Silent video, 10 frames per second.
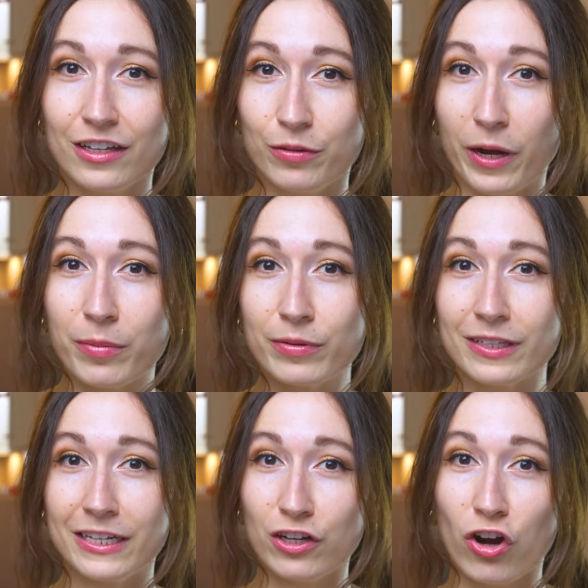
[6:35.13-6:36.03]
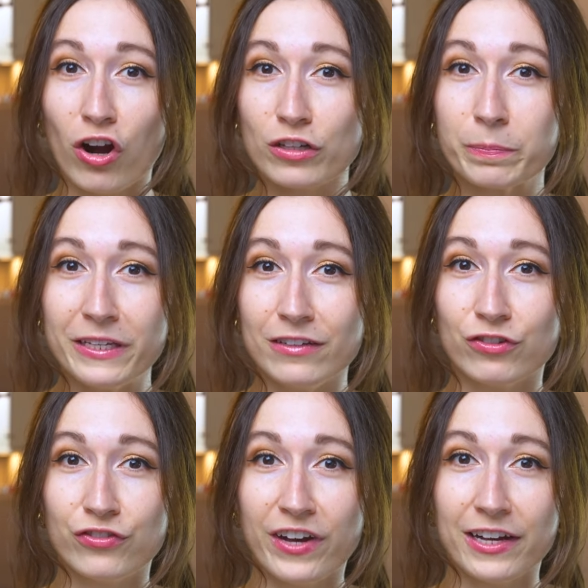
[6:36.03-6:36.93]
You're probably like your heart beating
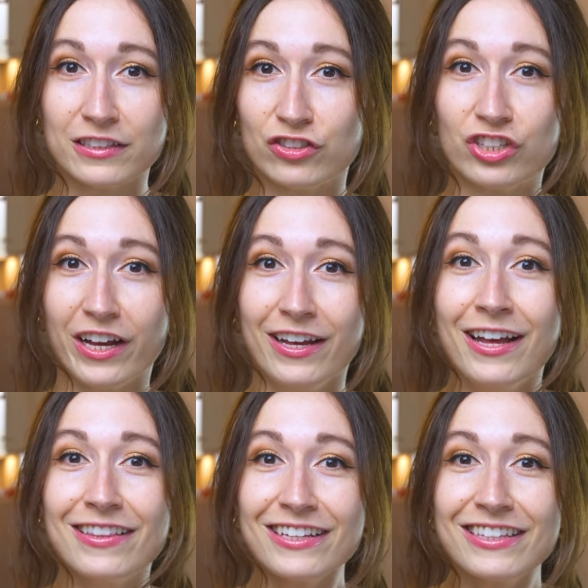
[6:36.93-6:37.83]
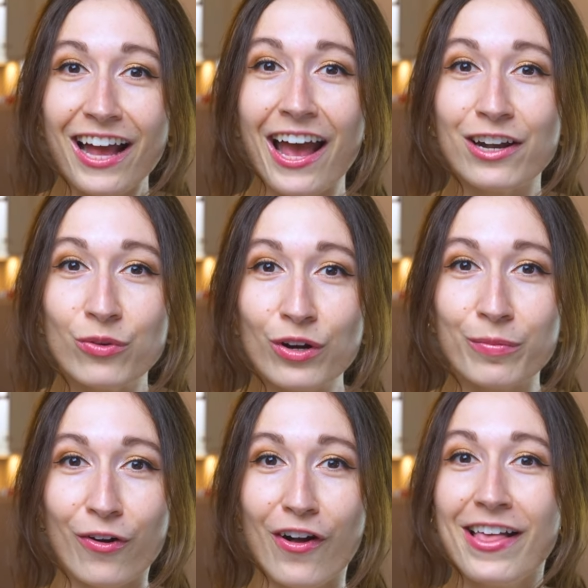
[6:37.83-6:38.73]
real fast and shit. That's not
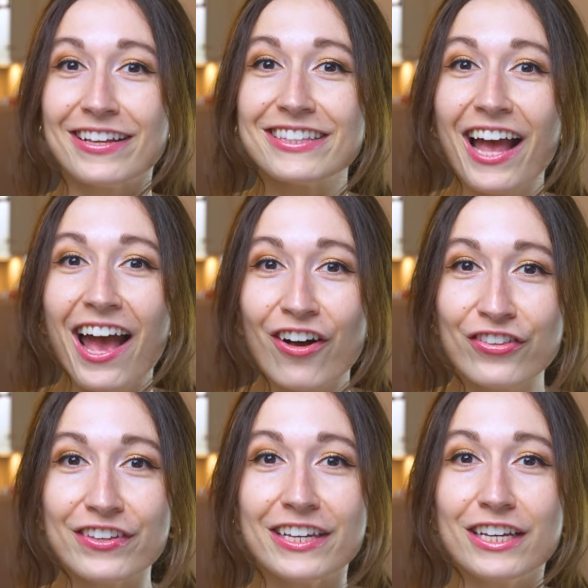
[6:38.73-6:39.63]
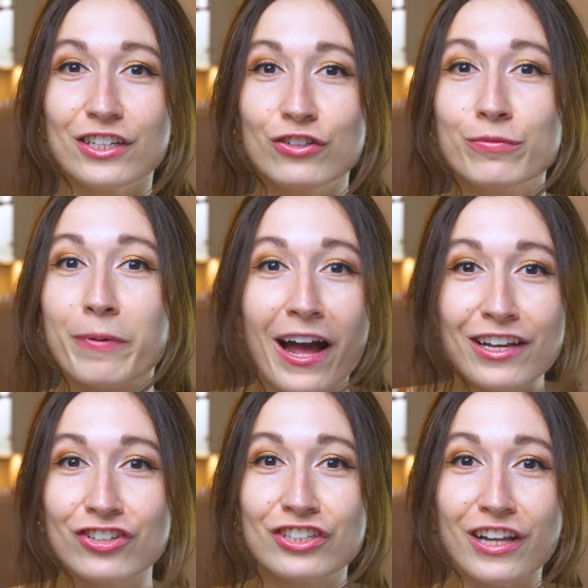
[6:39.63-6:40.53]
normal. That's not healthy. Your
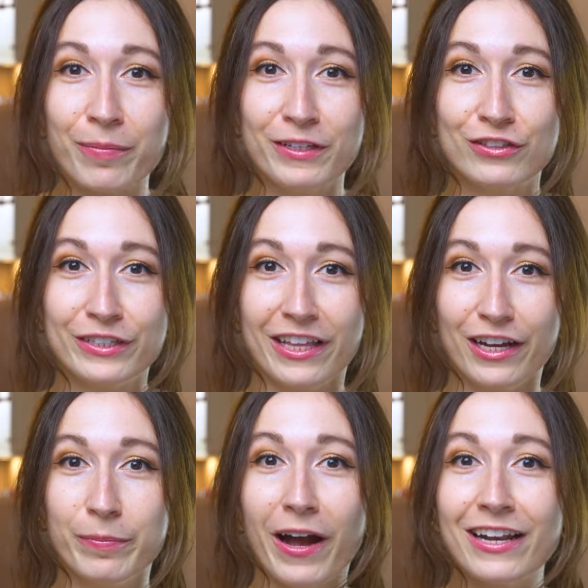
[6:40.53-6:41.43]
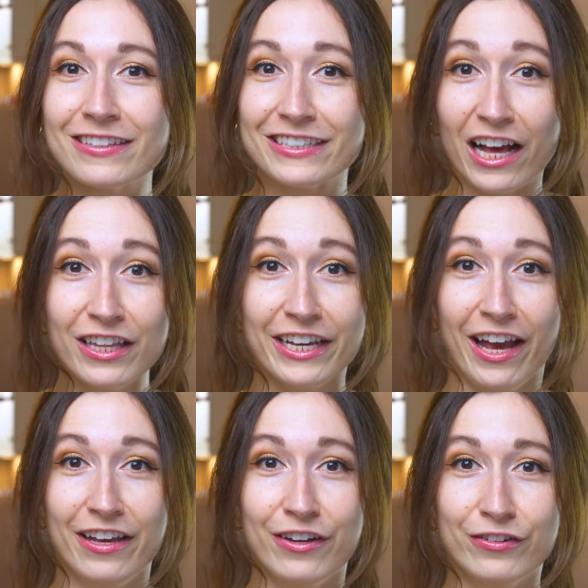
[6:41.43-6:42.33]
body should not be doing that. Your body's yelling
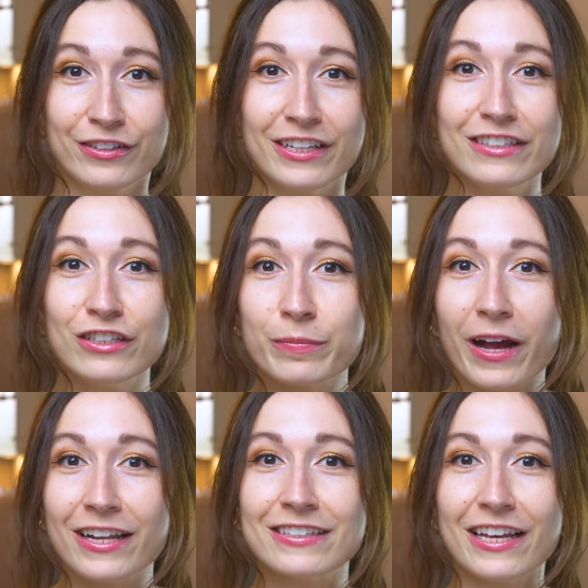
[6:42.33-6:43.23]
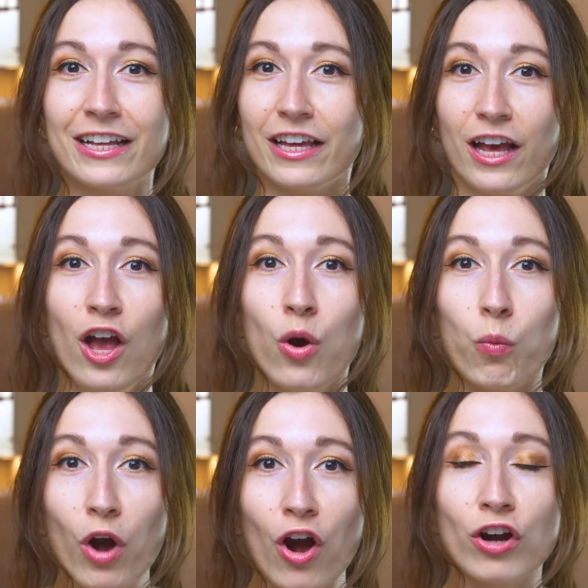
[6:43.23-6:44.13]
at you. That's your body saying, like,
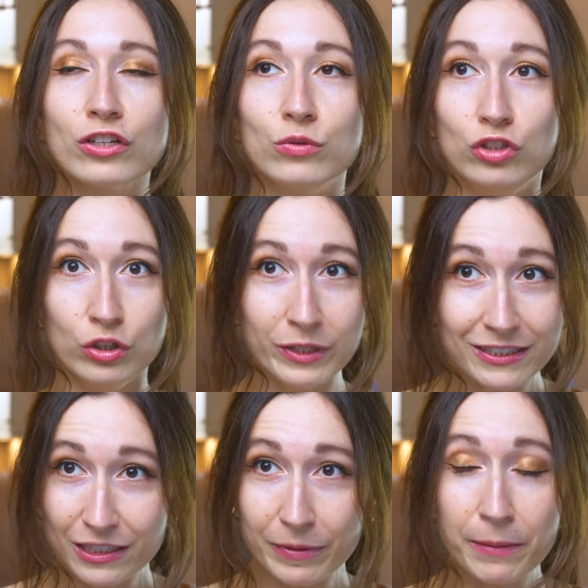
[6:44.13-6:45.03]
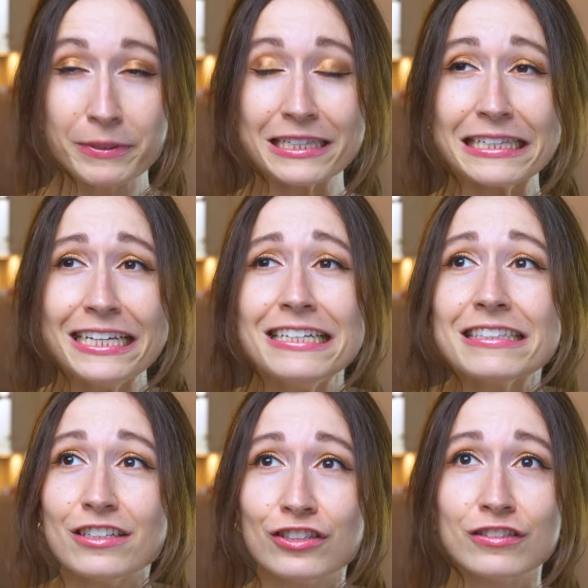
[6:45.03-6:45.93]
what are you doing to me?
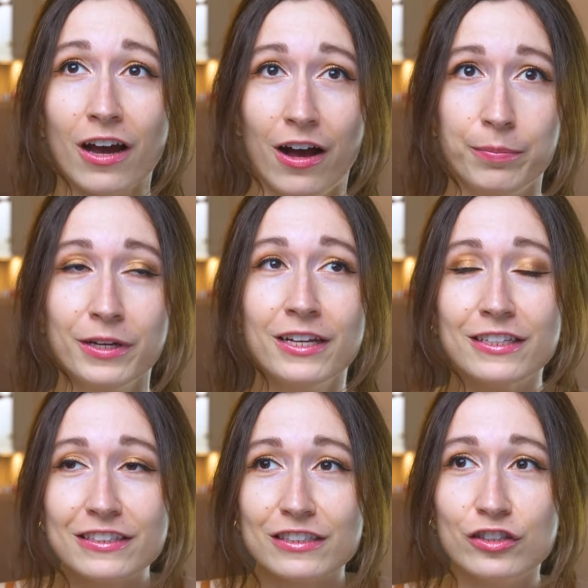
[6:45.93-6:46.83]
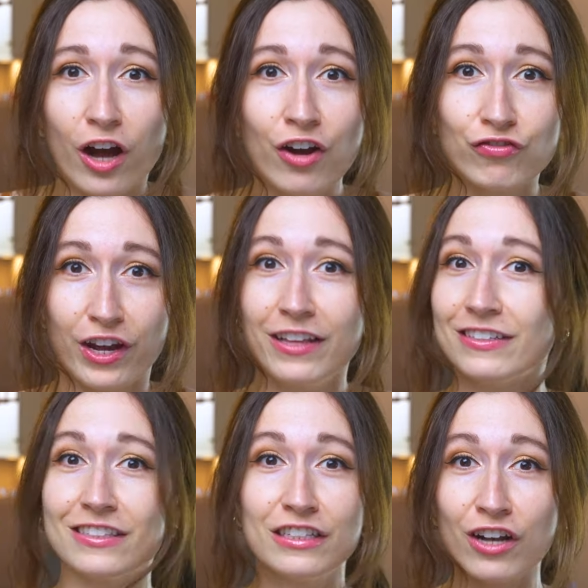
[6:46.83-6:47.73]
Please stop. This is not right.
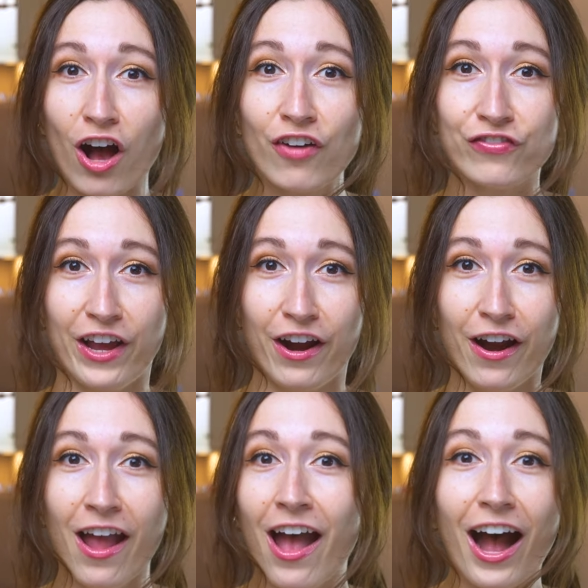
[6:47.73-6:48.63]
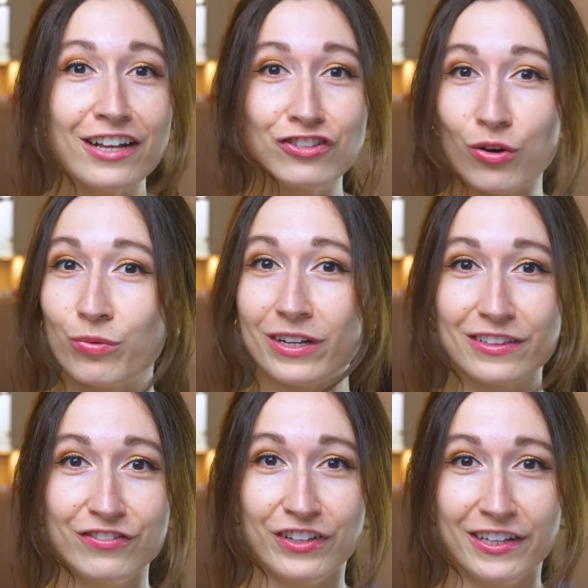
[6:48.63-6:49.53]
This is not fair. I don't want to
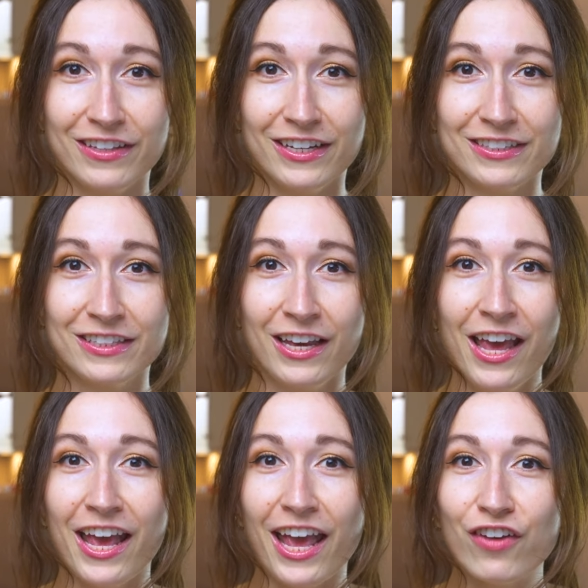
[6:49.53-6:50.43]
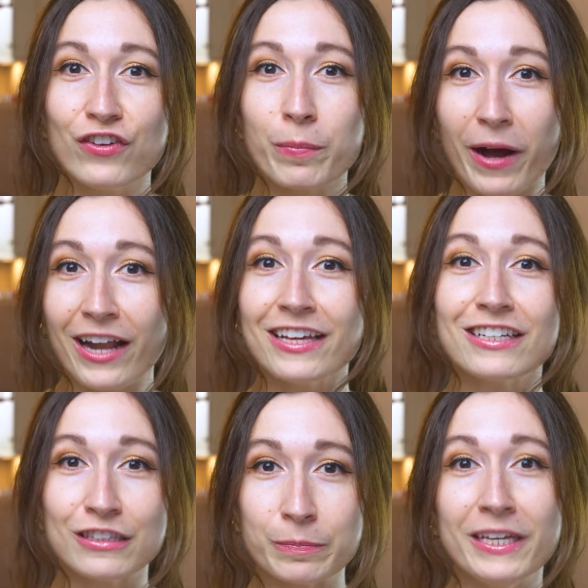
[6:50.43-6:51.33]
live like this. If your body
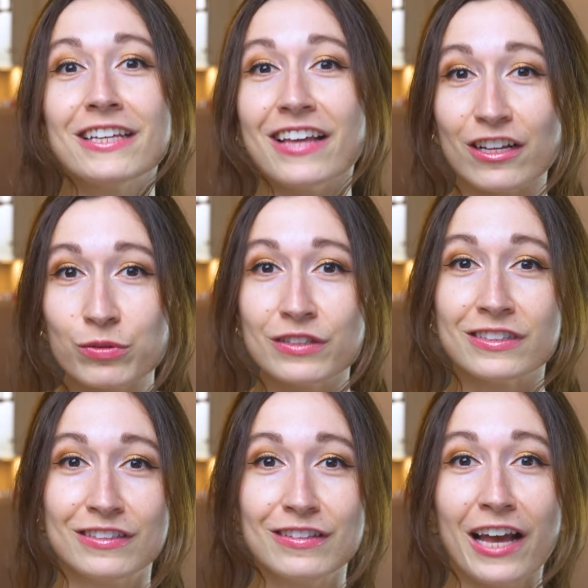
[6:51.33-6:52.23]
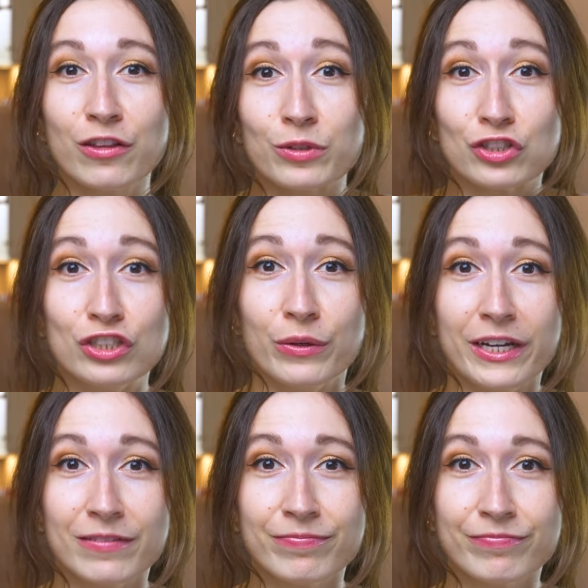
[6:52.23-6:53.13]
could speak, that's what it's
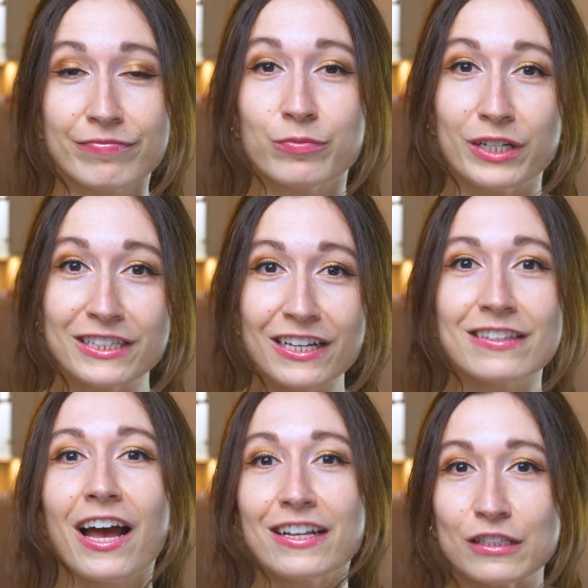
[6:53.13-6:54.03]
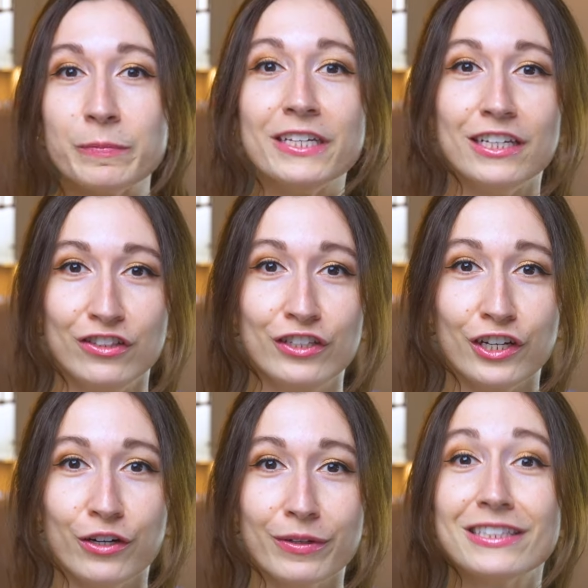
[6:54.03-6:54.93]
doing. When it does that, it's speaking to
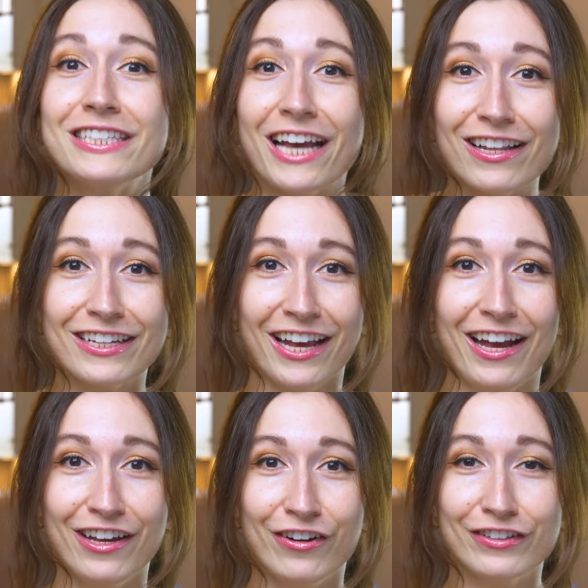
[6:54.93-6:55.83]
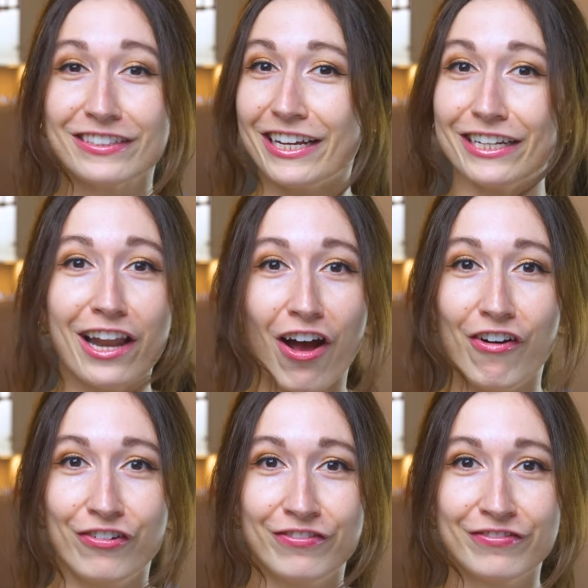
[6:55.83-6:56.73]
you. It's yelling at you. It's like,
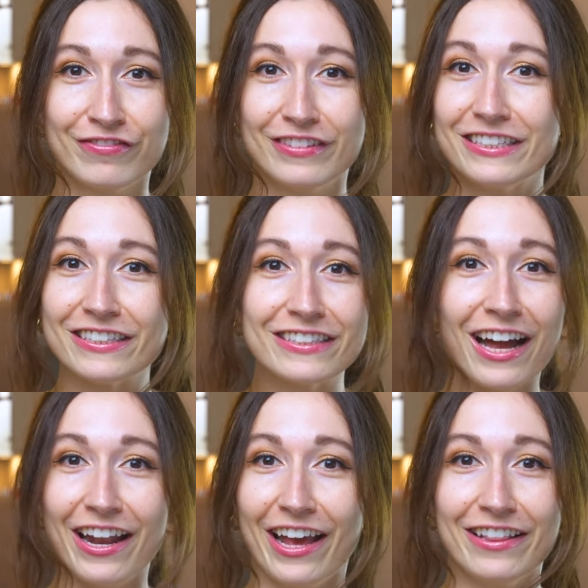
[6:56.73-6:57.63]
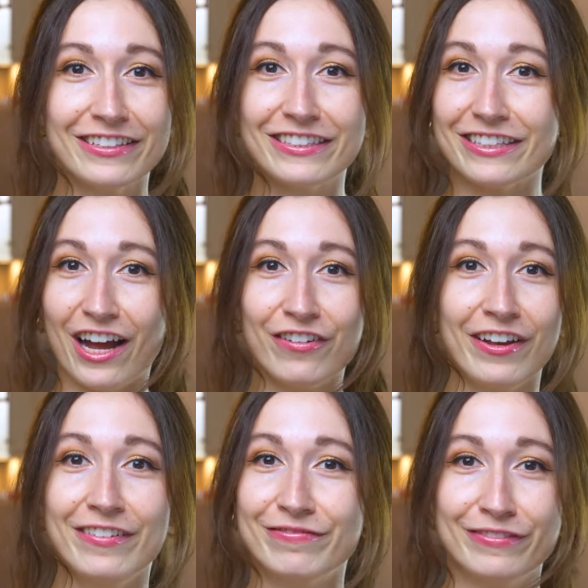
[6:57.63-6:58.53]
no, this is not it. This is not
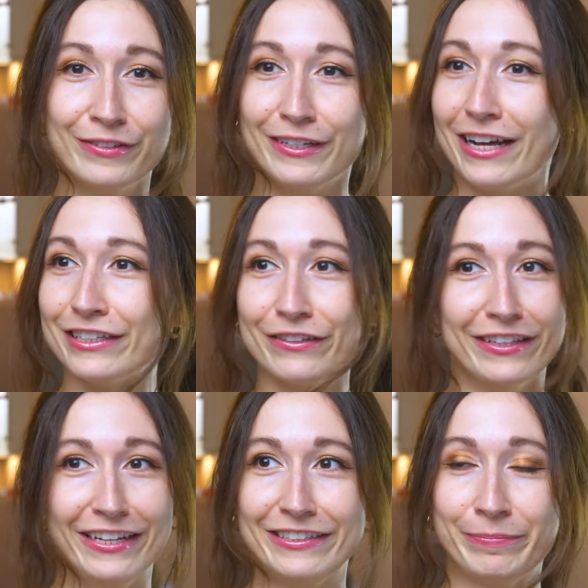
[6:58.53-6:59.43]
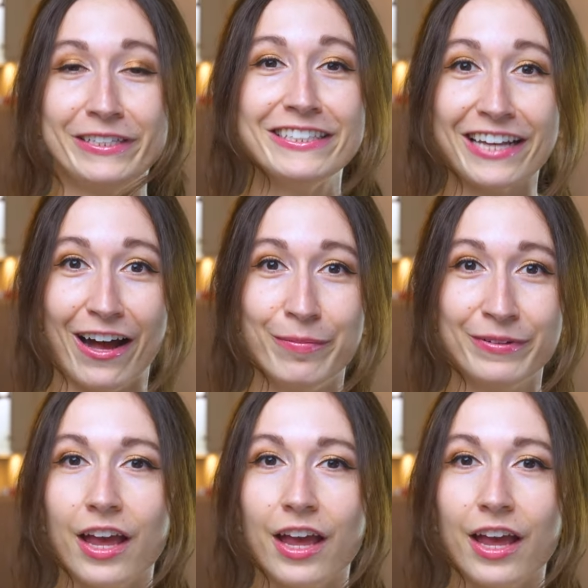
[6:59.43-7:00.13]
right. We're not doing this. Please stop.